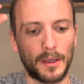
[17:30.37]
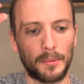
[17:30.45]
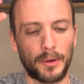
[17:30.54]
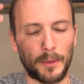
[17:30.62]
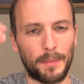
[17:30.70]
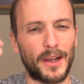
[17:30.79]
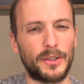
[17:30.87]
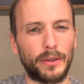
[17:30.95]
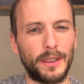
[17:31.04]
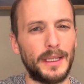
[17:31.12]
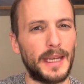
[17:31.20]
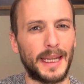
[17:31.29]

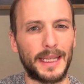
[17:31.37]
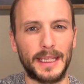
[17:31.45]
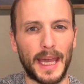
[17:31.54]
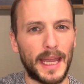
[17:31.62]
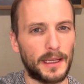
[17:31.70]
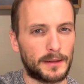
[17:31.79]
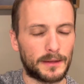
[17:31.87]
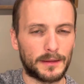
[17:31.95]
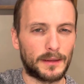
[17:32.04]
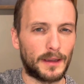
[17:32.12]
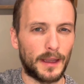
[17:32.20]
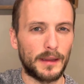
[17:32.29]
perpetually negates
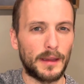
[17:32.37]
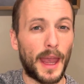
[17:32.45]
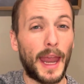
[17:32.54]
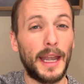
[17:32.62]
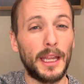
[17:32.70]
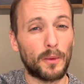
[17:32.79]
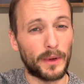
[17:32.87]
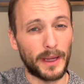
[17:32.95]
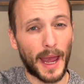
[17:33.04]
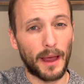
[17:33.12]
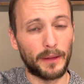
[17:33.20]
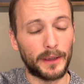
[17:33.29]
any
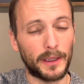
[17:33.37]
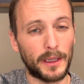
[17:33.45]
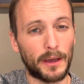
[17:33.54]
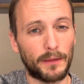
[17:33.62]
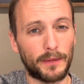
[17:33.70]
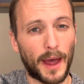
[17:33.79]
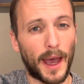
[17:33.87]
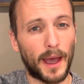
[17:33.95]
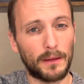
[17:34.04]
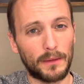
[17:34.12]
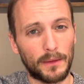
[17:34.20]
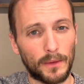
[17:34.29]
reality of that
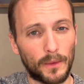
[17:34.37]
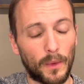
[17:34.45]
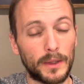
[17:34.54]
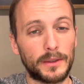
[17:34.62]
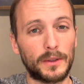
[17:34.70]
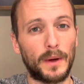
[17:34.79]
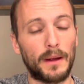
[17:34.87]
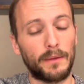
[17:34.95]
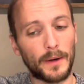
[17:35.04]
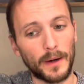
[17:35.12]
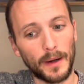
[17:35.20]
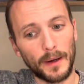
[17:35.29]

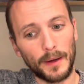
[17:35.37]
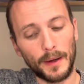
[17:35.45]
whatsoever.